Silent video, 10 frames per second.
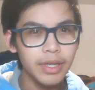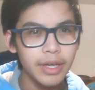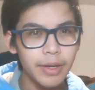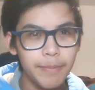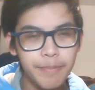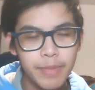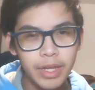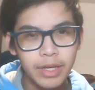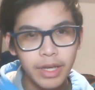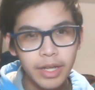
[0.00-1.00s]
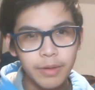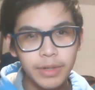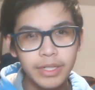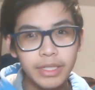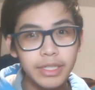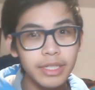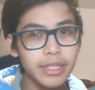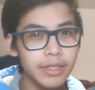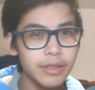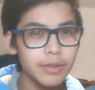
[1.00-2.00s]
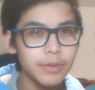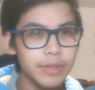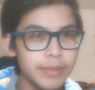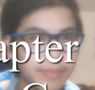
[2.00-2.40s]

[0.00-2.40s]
yeah. Anyways, let's get into it.